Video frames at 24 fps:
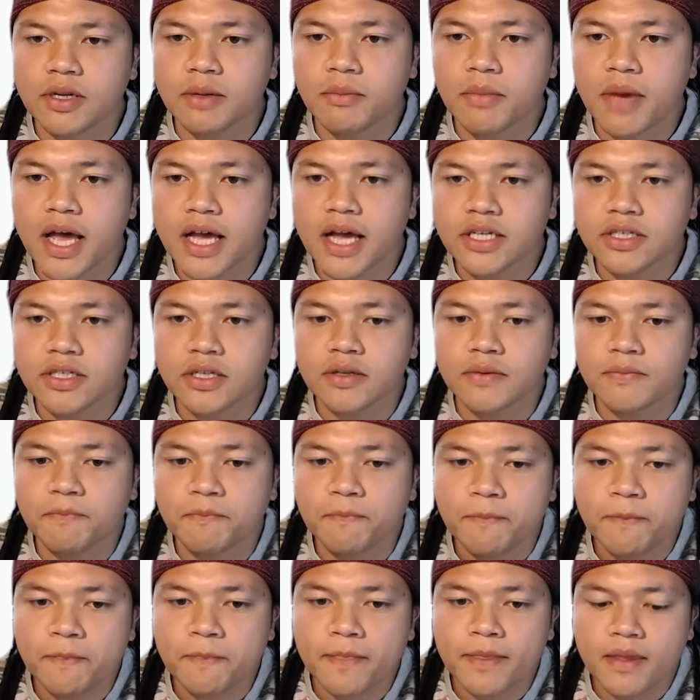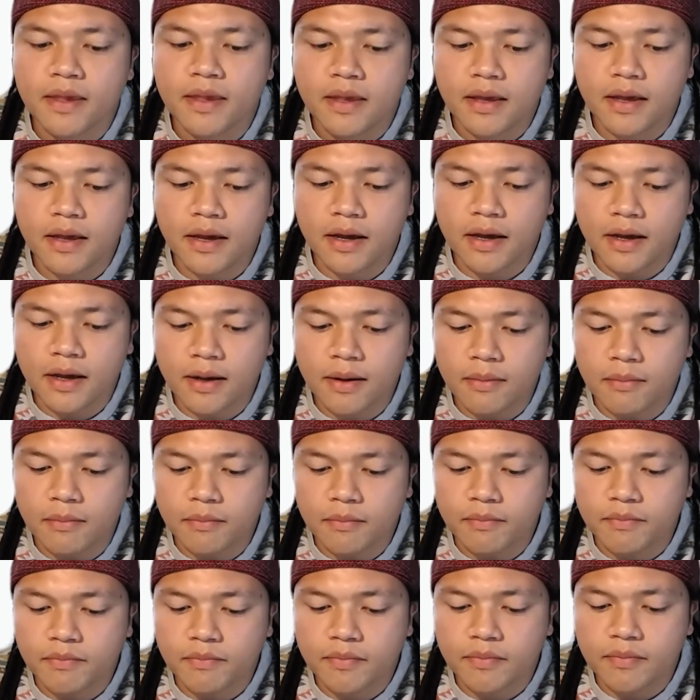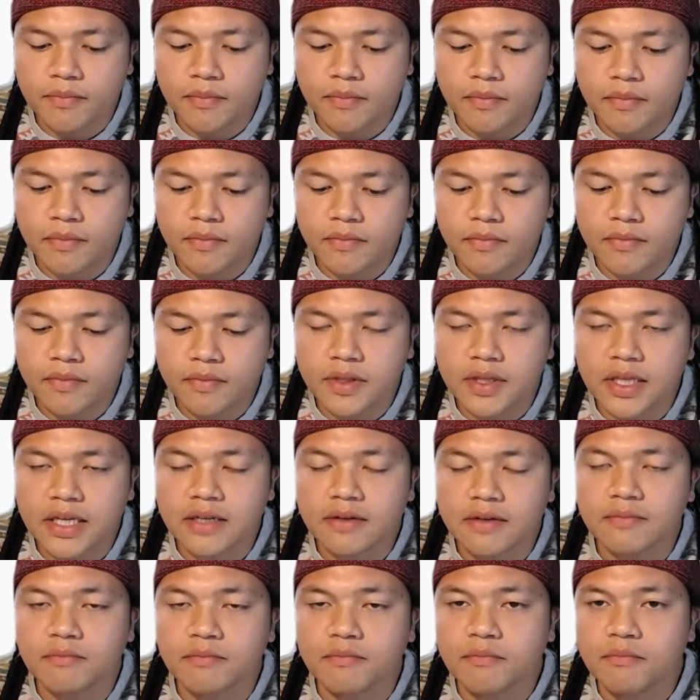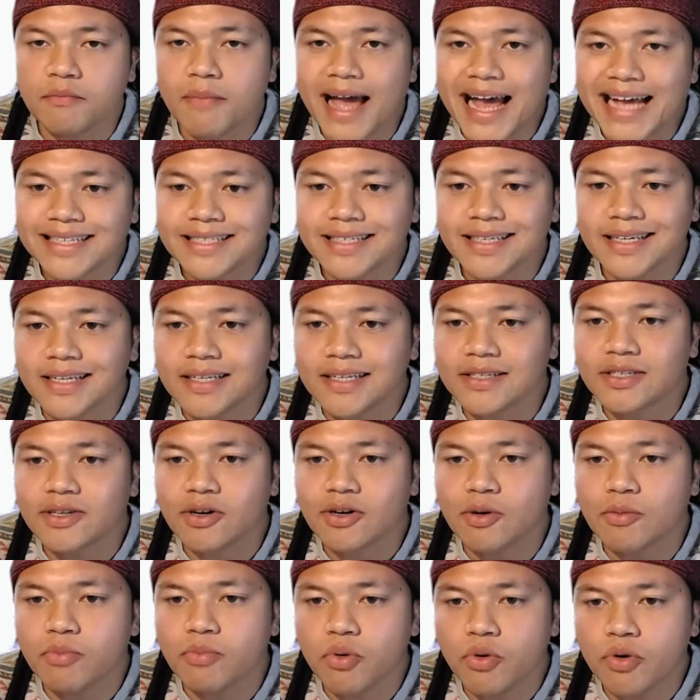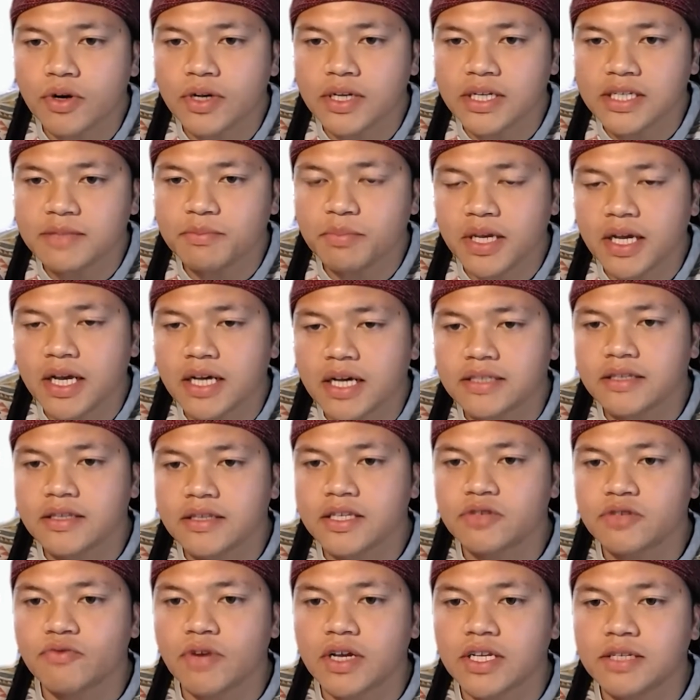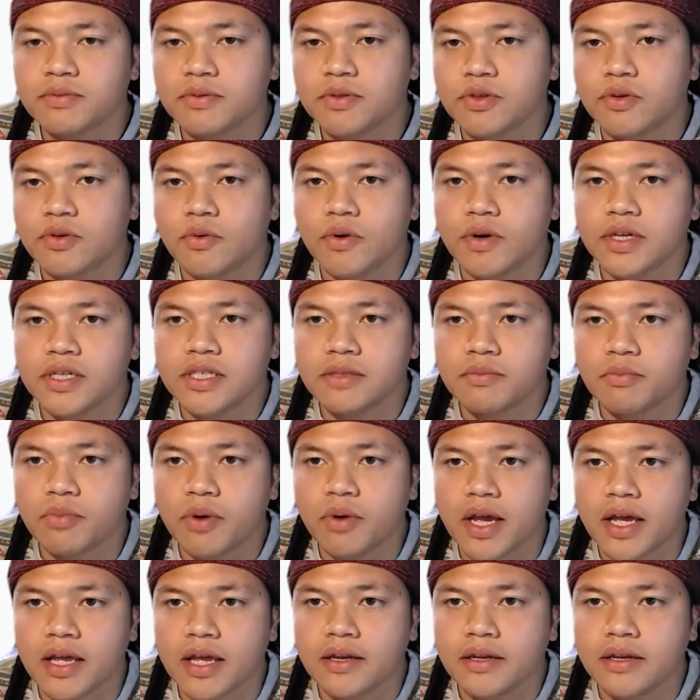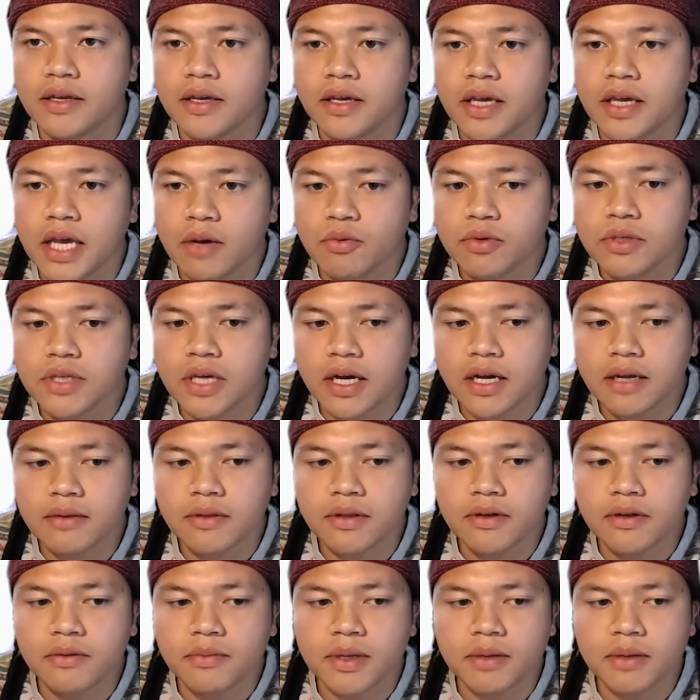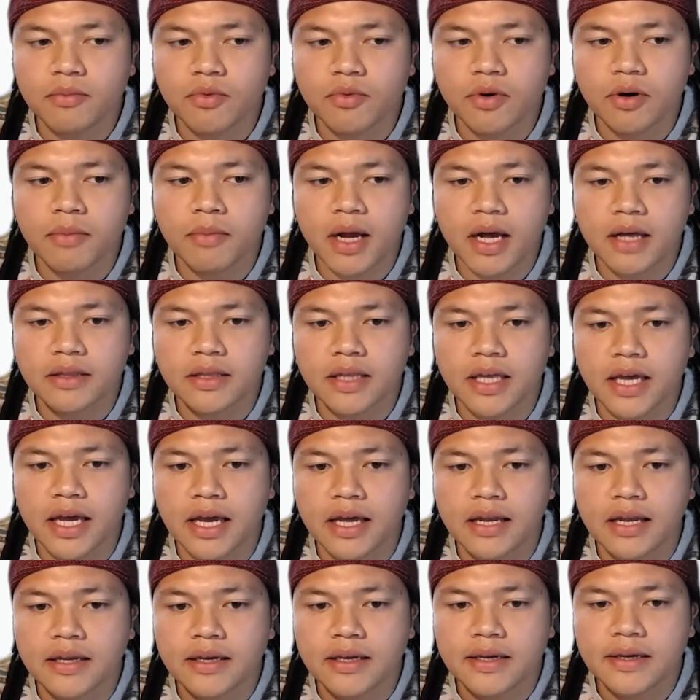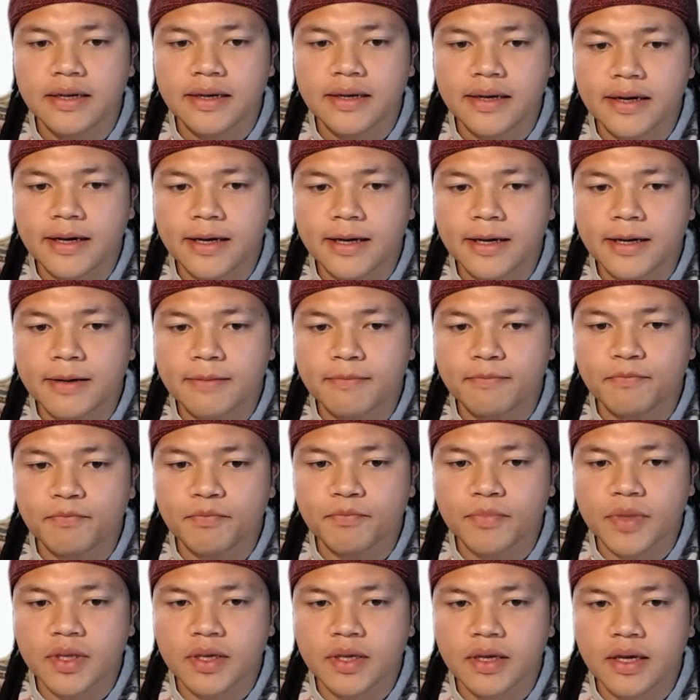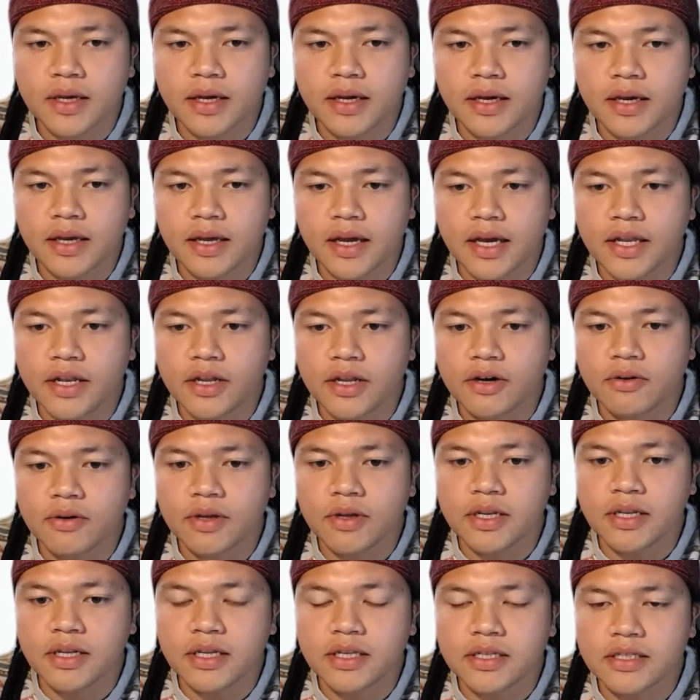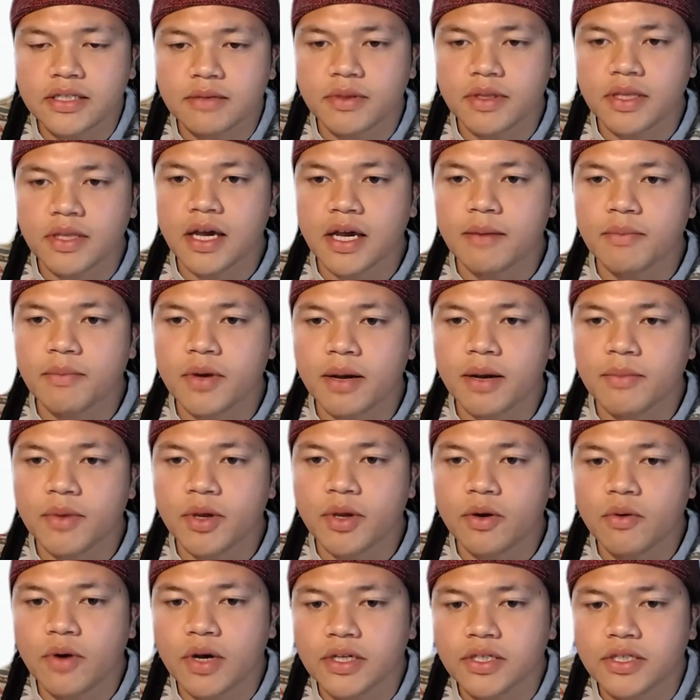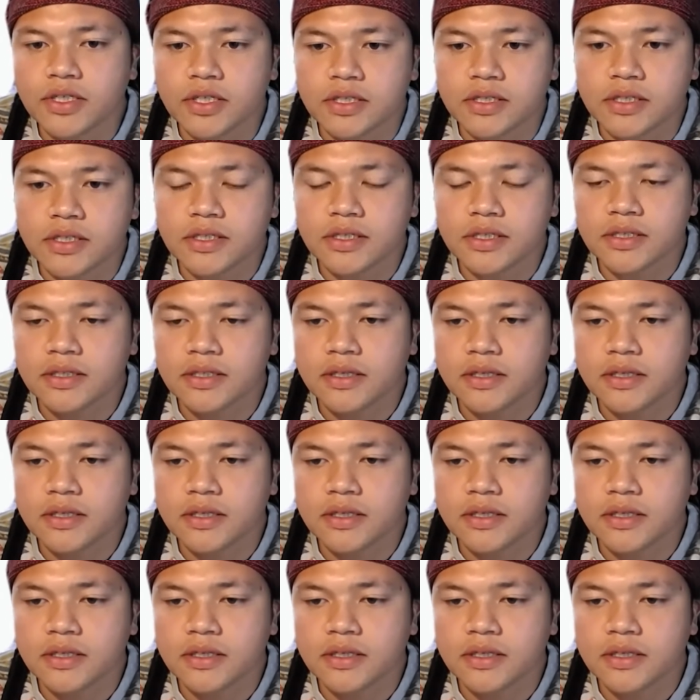imagine, that masking is so important is because of this respiratory spread. And we'll talk a little bit more about that, I know in some of the upcoming questions.